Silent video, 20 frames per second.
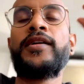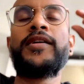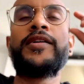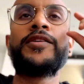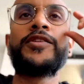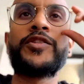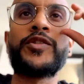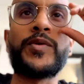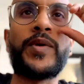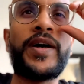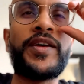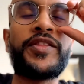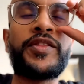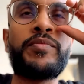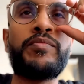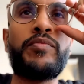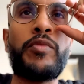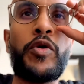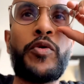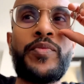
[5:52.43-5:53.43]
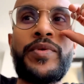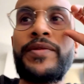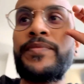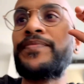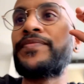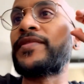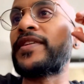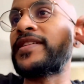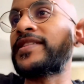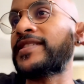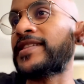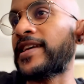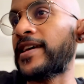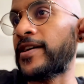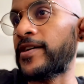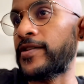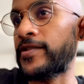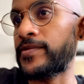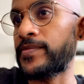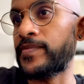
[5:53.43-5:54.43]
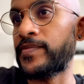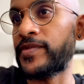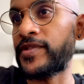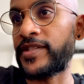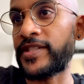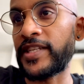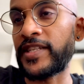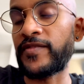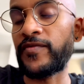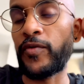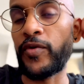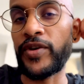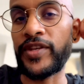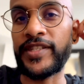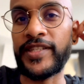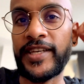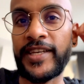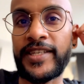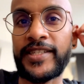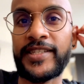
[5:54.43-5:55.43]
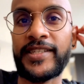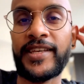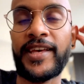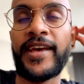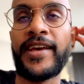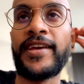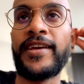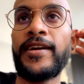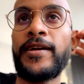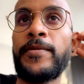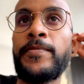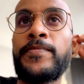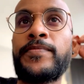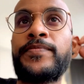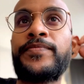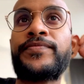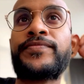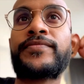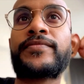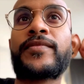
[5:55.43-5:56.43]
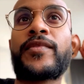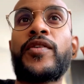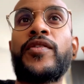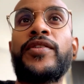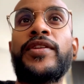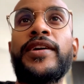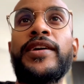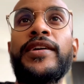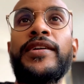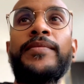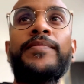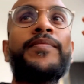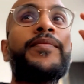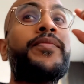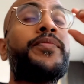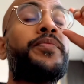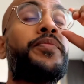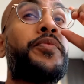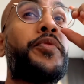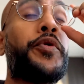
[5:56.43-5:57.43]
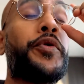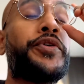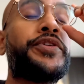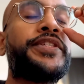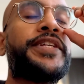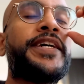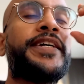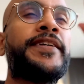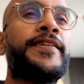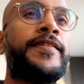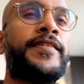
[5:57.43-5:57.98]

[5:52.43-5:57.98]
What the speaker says: So at the moment, it's now 6:46 a.m. on a Thursday.